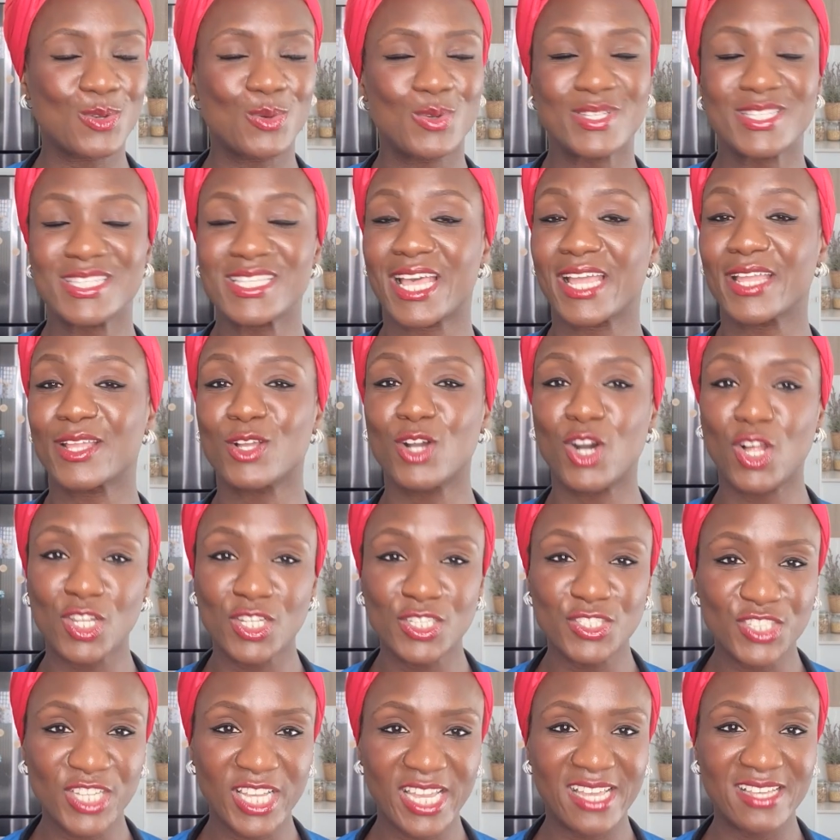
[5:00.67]
or a
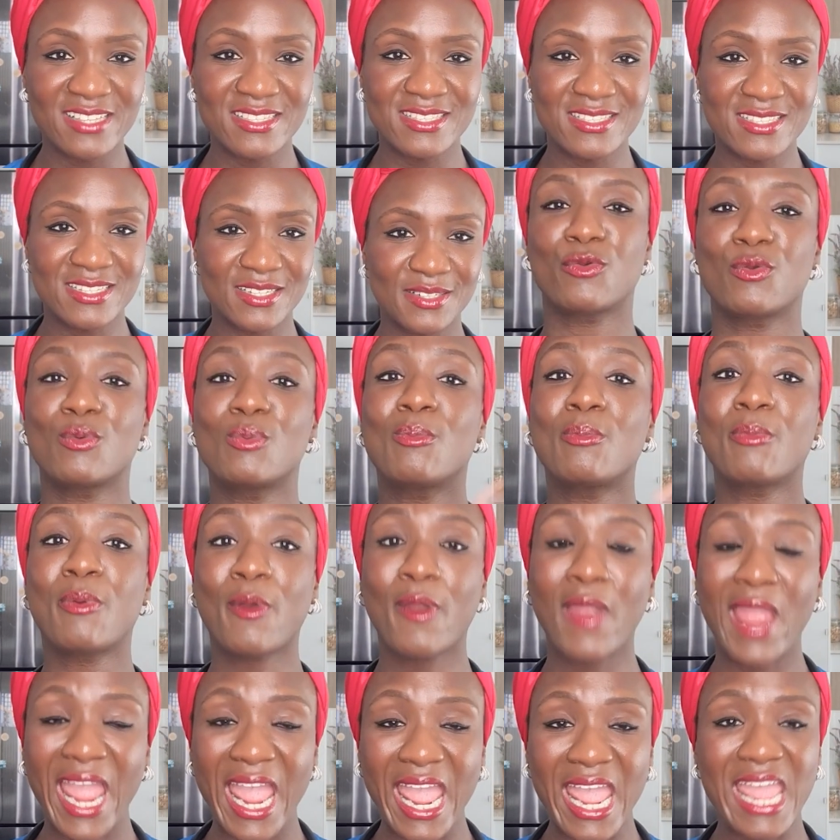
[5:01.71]
psychologist, through
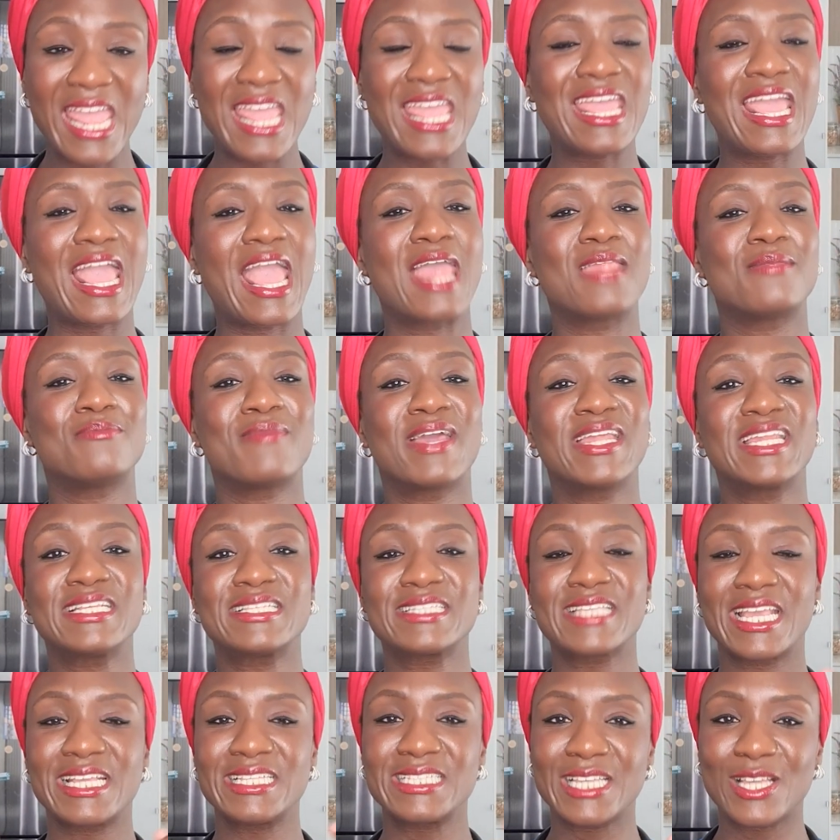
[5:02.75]
praying and
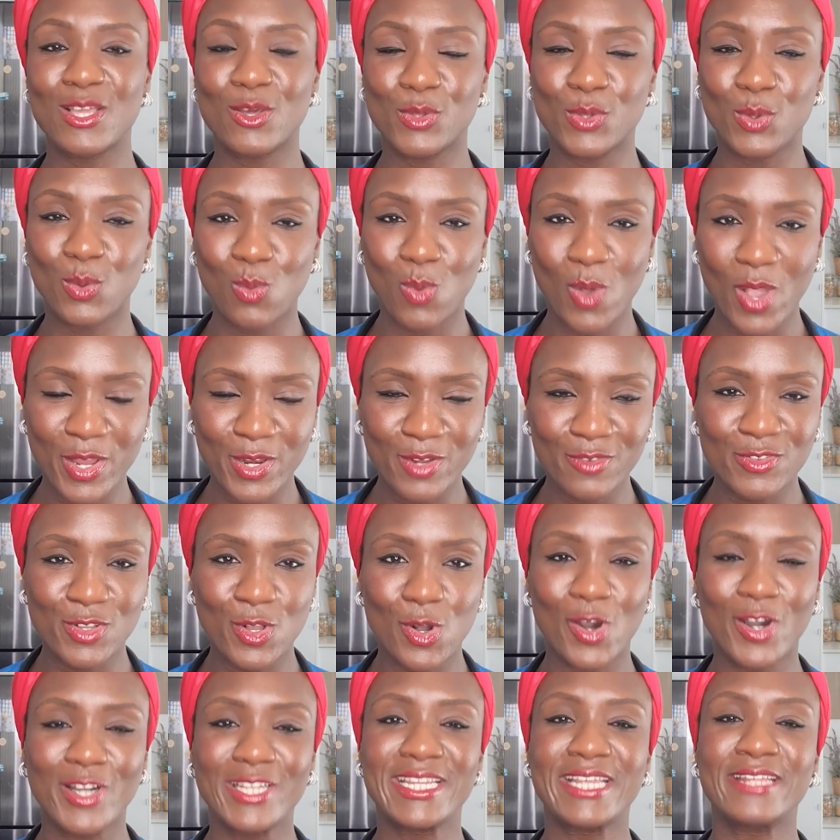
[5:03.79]
meditating on the Word of
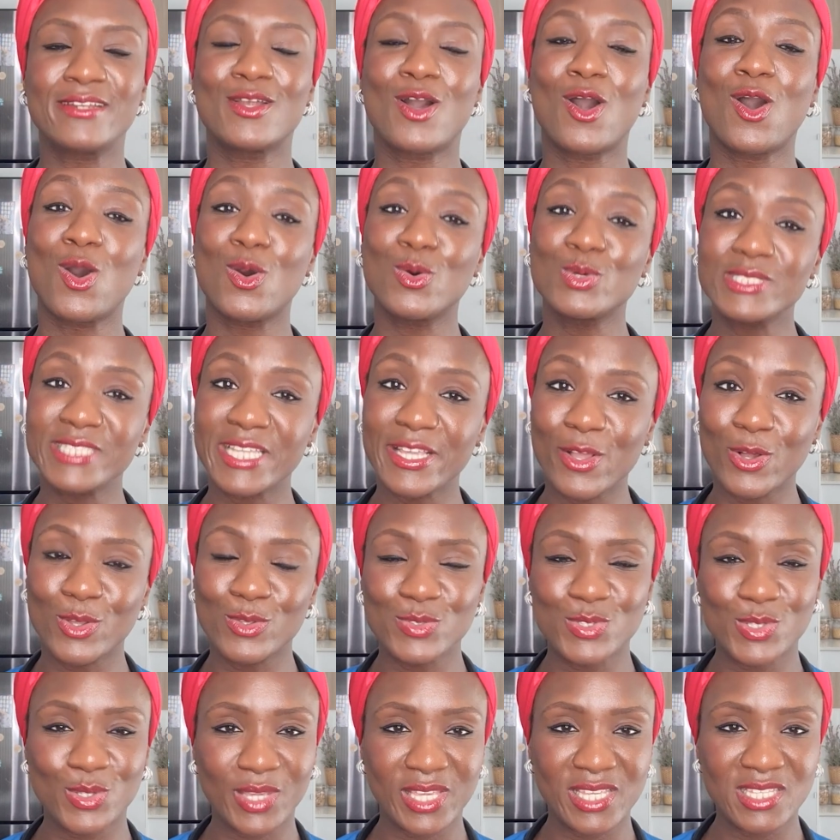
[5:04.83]
God and holding
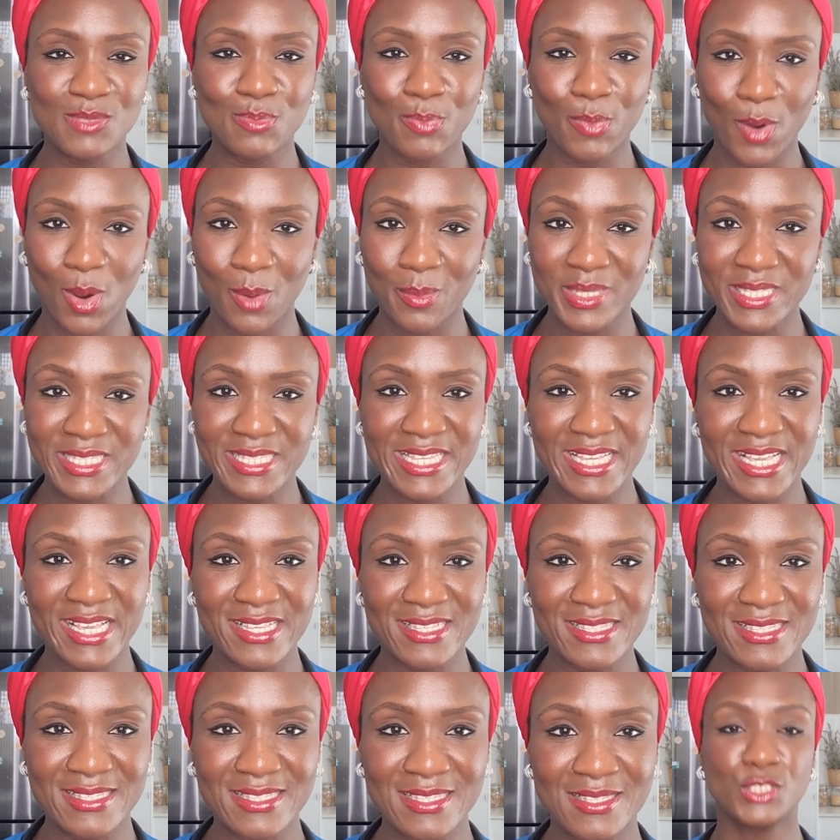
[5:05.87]
on to His
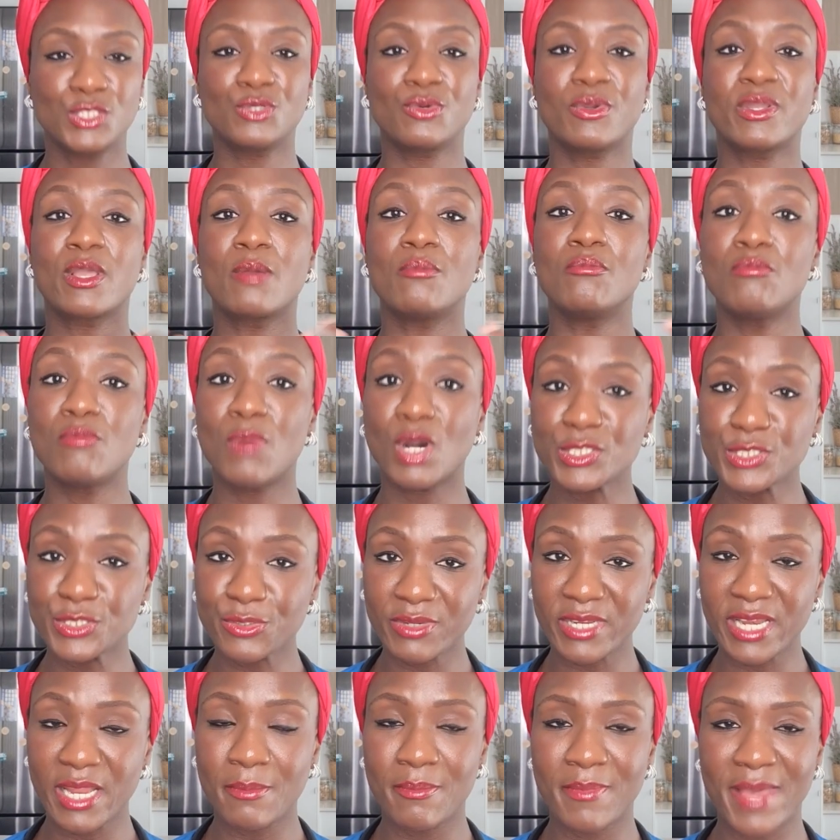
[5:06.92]
promises, doing a
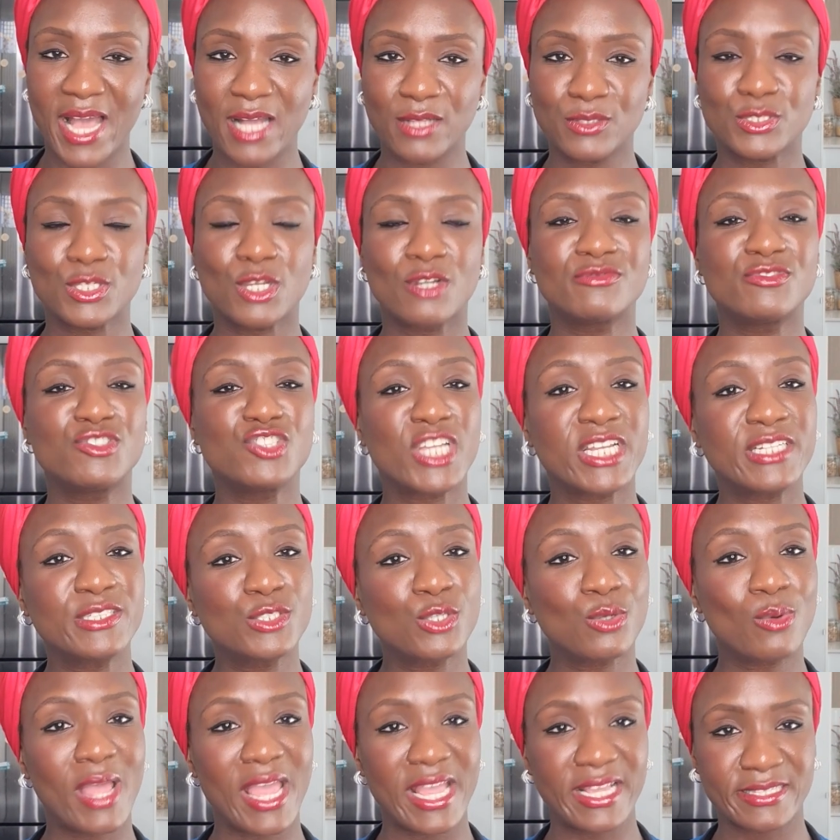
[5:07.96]
moderate amount of
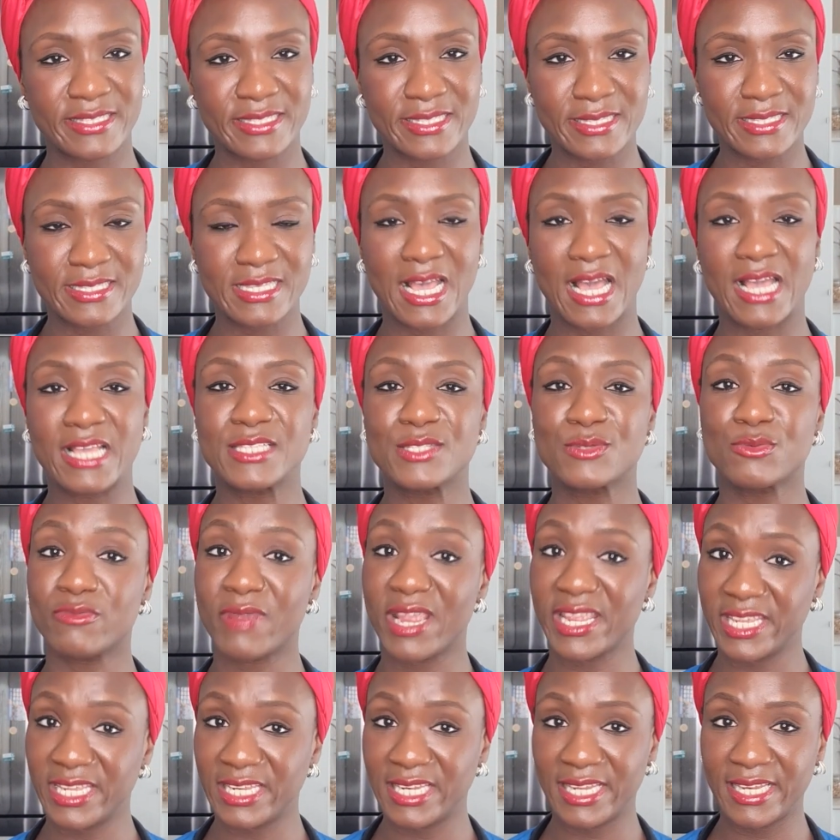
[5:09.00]
gentle exercise
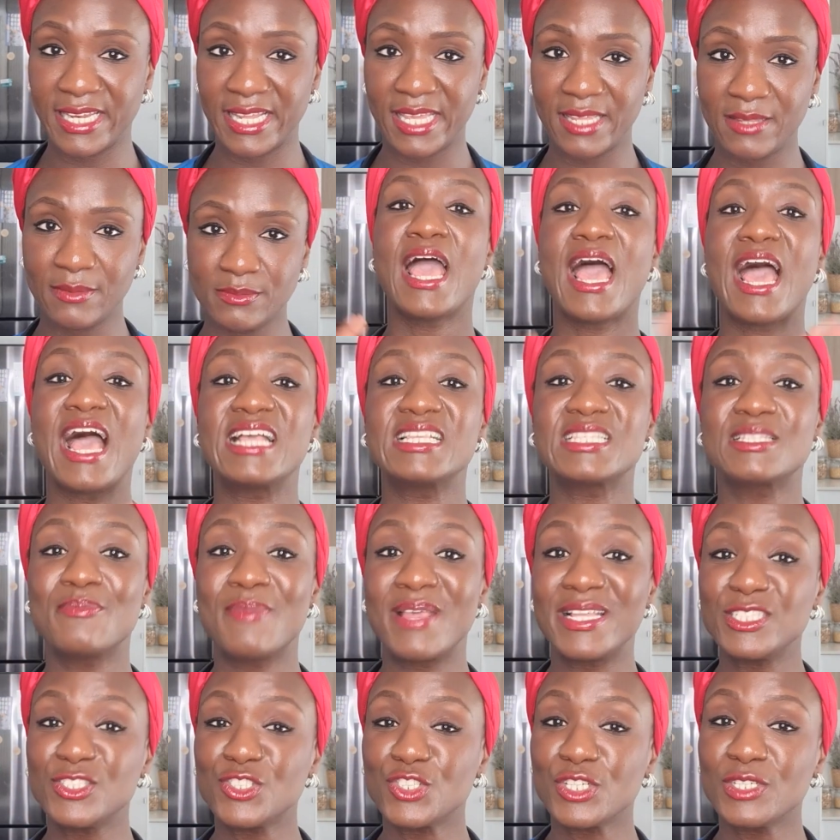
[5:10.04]
regularly. As
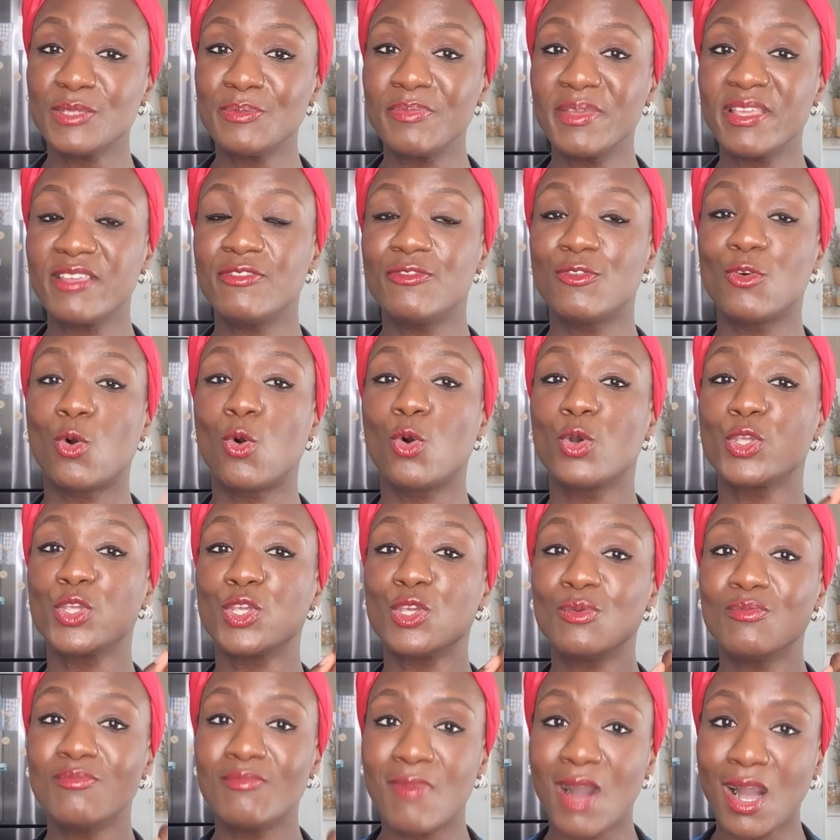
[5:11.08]
mentioned before,
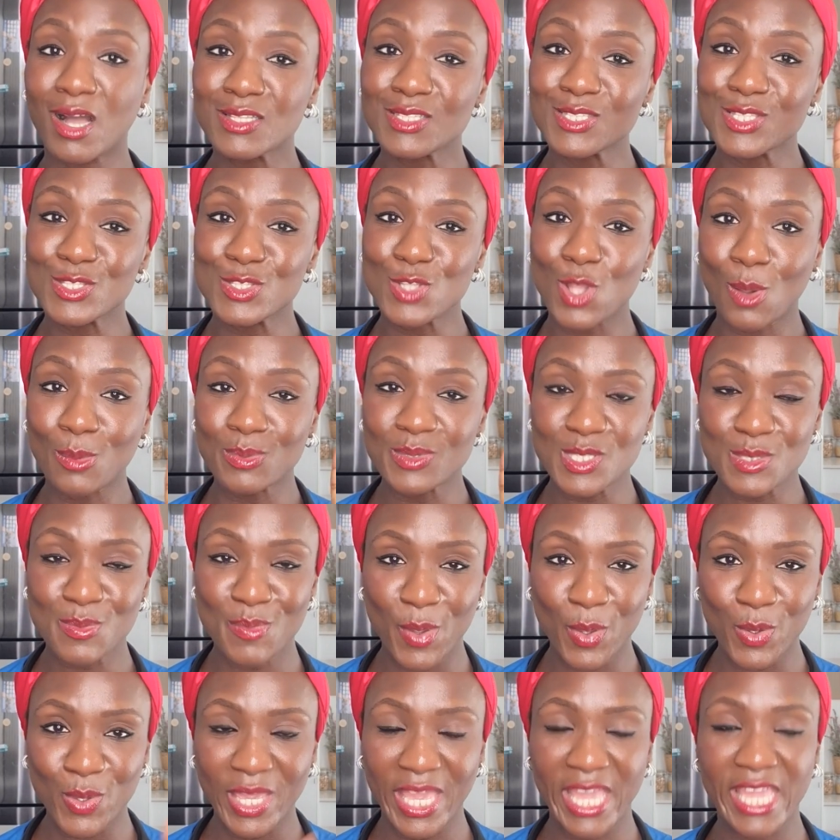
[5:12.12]
you must stop
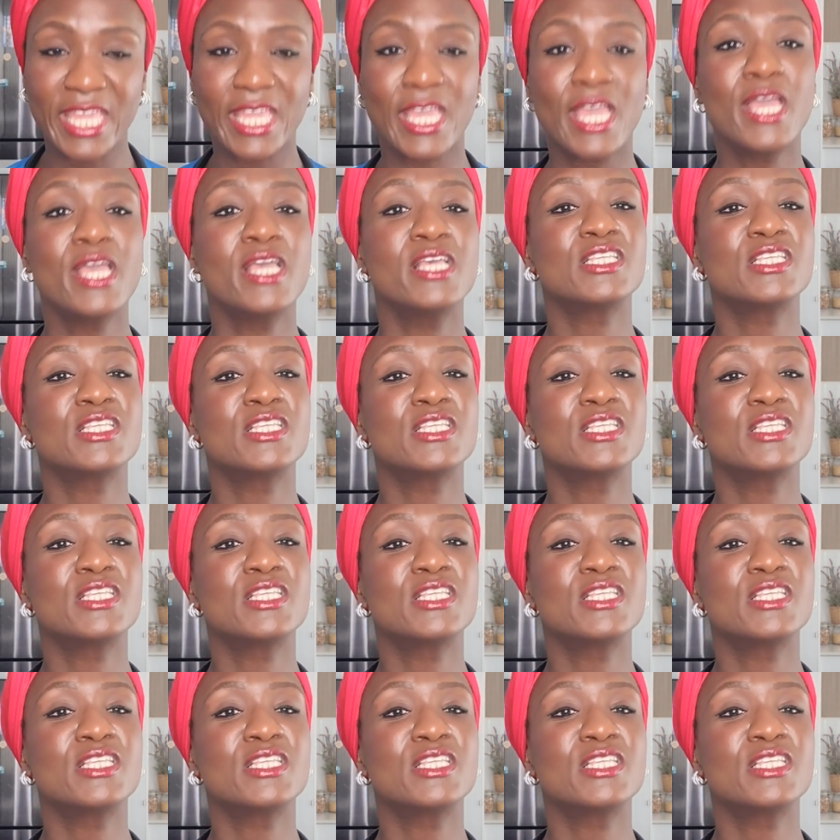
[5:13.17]
smoking.